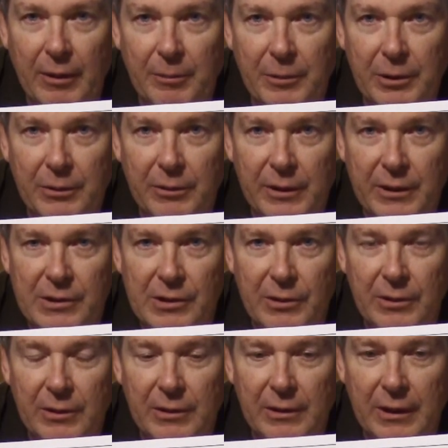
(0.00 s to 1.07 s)
I'm doing? So
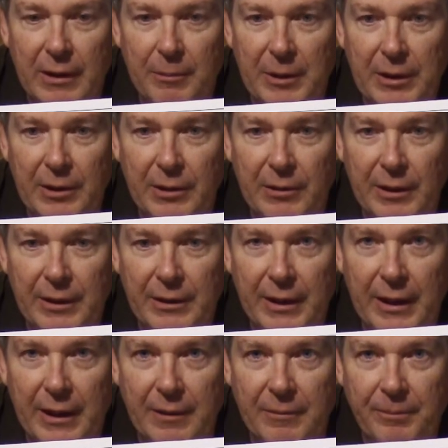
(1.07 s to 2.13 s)
you can let me know on
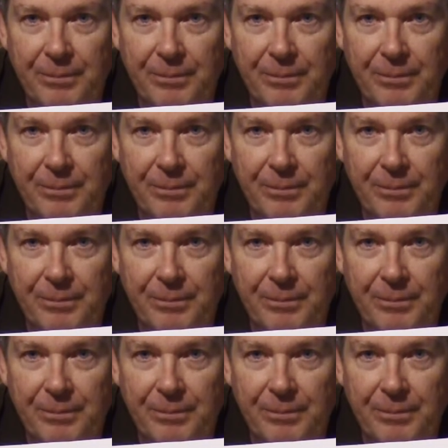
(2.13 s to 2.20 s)
that.